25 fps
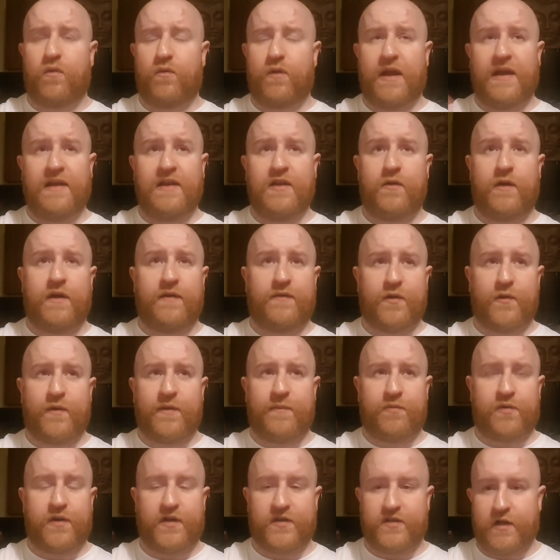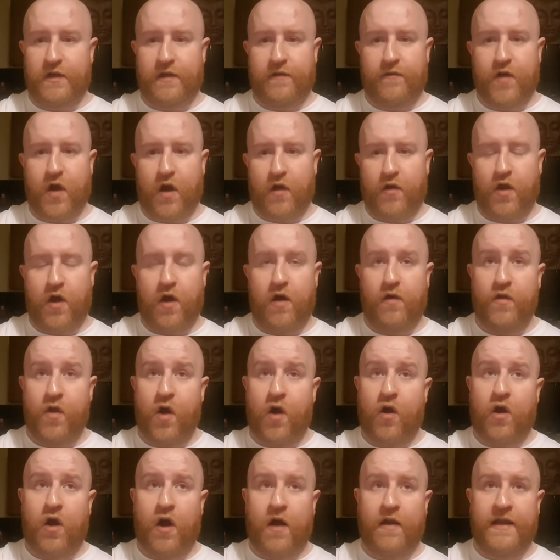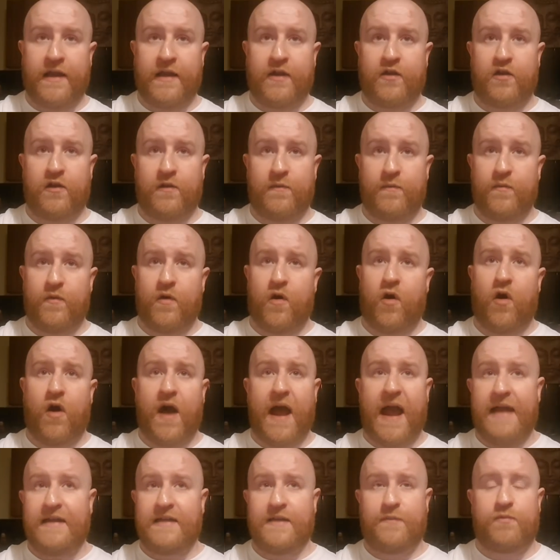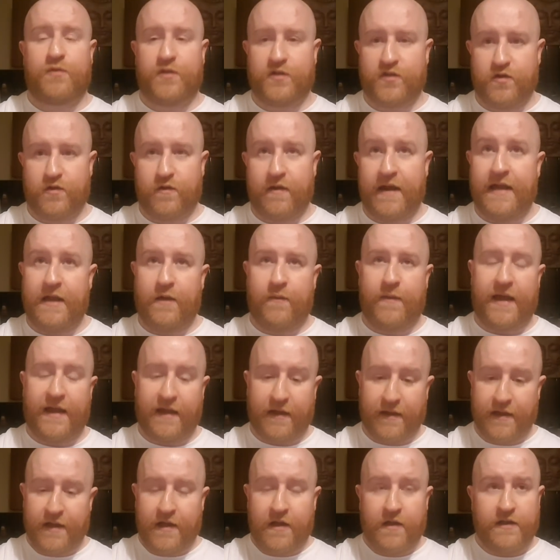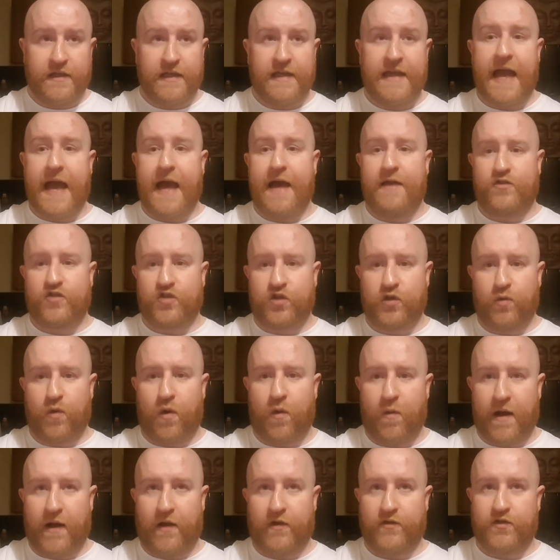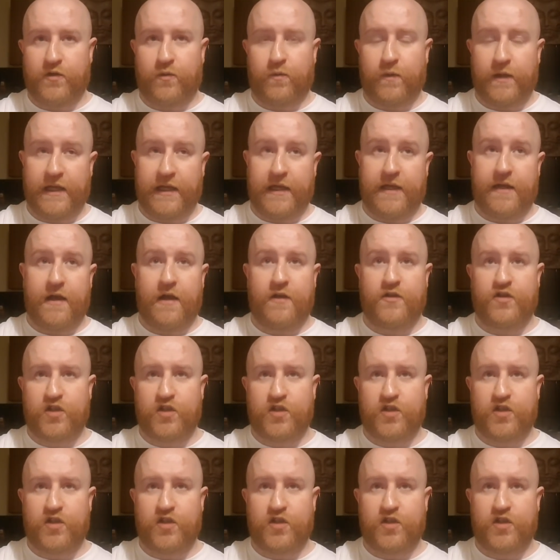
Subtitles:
in your, if you're in prison, you've got not got an income, or any prisoner anyway, you get two OLs a week.